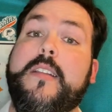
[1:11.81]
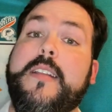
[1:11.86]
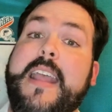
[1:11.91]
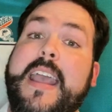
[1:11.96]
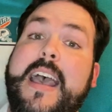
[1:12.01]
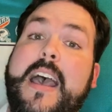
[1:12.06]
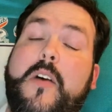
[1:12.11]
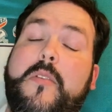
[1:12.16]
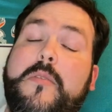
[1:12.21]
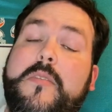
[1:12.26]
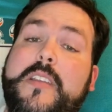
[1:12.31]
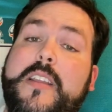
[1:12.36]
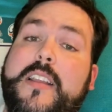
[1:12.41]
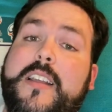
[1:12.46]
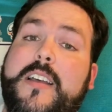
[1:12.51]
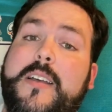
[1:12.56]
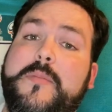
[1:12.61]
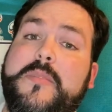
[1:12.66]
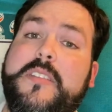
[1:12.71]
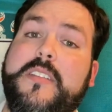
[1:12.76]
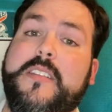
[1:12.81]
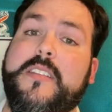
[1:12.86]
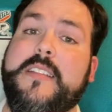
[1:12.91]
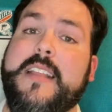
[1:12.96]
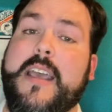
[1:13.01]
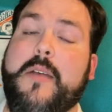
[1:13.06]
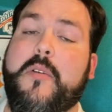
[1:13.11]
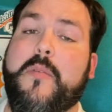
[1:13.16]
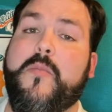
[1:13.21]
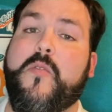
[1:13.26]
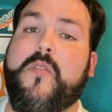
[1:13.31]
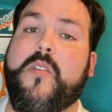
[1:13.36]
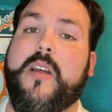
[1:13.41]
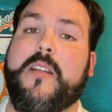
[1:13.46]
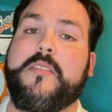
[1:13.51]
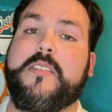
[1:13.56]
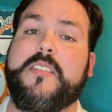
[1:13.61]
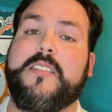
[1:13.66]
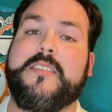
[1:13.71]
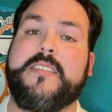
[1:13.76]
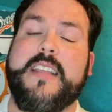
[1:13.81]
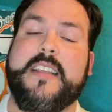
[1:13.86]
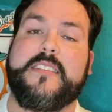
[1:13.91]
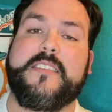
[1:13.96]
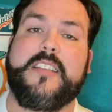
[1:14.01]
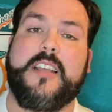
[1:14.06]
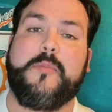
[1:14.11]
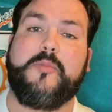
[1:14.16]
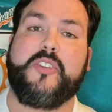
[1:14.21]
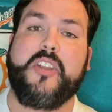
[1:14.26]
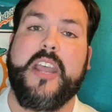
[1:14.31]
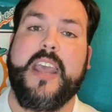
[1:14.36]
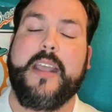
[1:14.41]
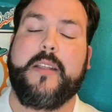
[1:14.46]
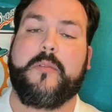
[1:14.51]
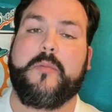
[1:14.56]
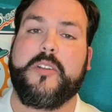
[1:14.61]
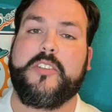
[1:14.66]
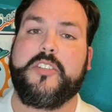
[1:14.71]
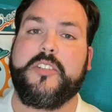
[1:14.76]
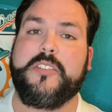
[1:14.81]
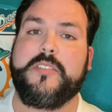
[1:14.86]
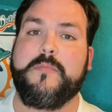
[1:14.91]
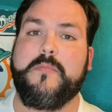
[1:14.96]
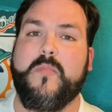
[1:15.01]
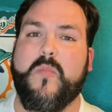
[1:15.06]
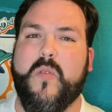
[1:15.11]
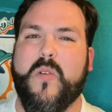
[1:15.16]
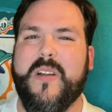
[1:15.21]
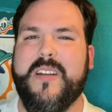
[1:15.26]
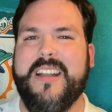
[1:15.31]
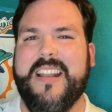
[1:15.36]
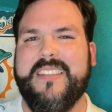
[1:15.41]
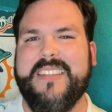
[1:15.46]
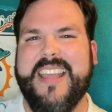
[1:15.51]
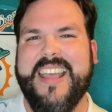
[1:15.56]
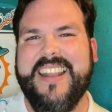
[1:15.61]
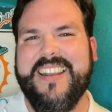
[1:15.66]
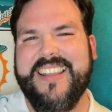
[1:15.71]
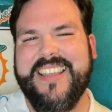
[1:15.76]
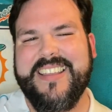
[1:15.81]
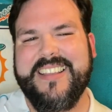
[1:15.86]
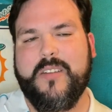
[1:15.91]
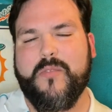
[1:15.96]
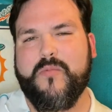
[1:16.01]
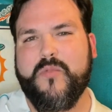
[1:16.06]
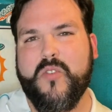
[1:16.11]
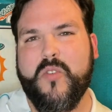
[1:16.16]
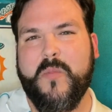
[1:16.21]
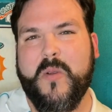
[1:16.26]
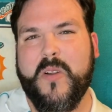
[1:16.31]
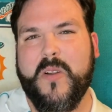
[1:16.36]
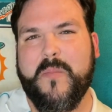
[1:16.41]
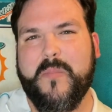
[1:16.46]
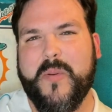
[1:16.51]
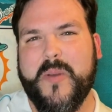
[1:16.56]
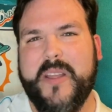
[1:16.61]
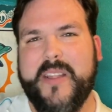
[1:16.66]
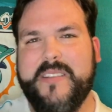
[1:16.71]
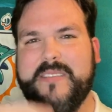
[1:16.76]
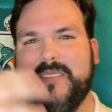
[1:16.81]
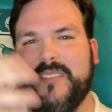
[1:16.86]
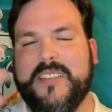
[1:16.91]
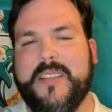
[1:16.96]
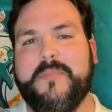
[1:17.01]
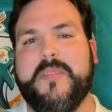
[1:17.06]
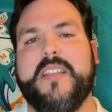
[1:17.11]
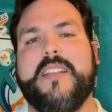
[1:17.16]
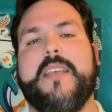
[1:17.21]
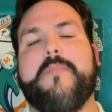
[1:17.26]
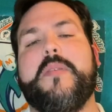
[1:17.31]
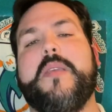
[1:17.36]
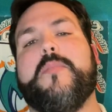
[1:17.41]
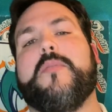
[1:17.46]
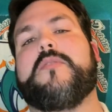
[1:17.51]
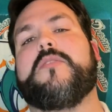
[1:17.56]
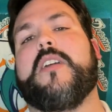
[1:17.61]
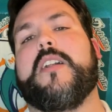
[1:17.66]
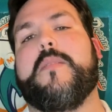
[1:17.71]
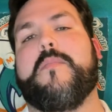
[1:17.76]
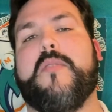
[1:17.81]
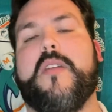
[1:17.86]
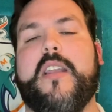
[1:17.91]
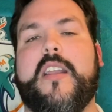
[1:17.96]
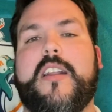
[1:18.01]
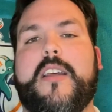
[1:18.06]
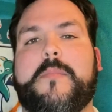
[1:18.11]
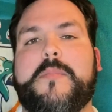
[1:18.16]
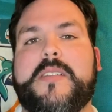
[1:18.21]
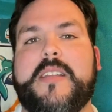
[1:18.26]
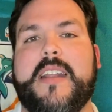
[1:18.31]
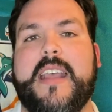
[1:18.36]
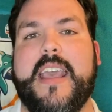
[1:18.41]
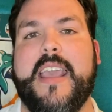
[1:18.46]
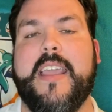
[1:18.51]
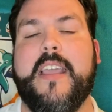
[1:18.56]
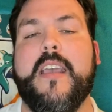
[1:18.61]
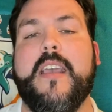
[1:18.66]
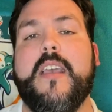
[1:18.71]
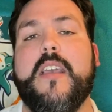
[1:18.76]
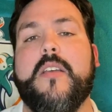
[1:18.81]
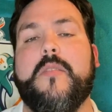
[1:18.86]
now it comes to now we're moving on to this next subject which is more not, not like a rumor but something that people started bringing up today